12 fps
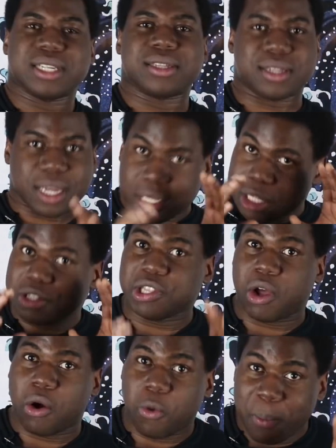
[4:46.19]
then
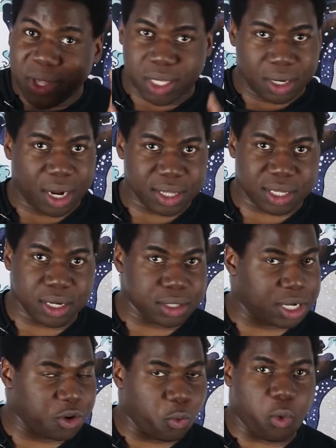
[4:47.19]
no minion Hunter
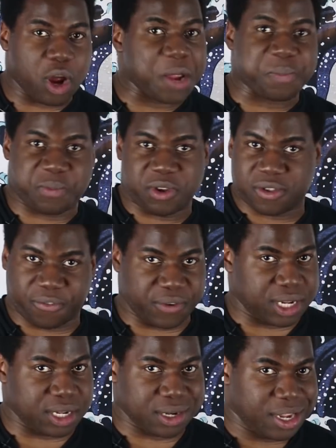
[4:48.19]
can work
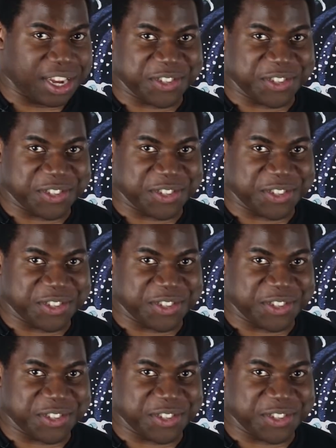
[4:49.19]
beautifully.